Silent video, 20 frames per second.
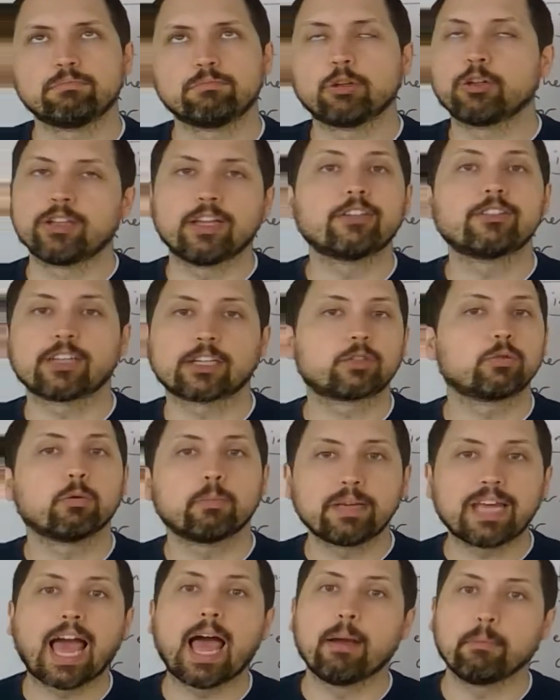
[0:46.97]
or the intersection
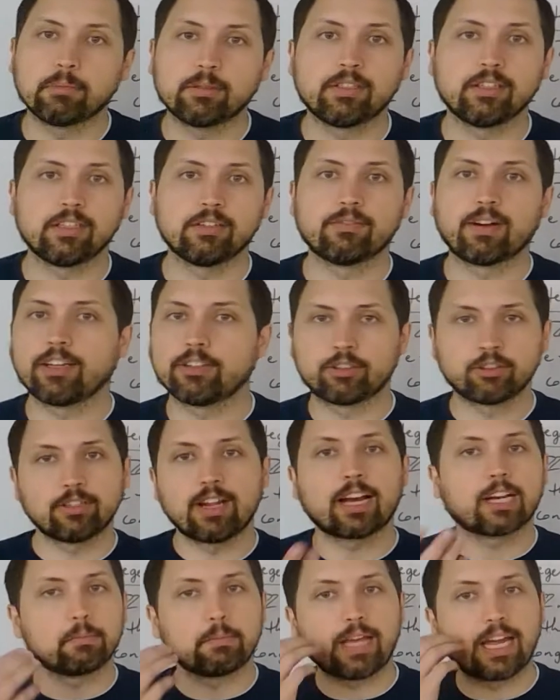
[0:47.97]
will be empty, right? So
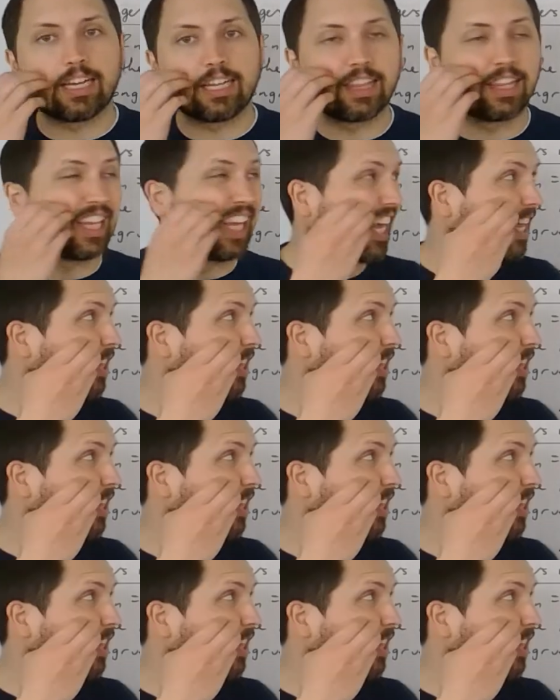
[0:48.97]
there's not going to be anything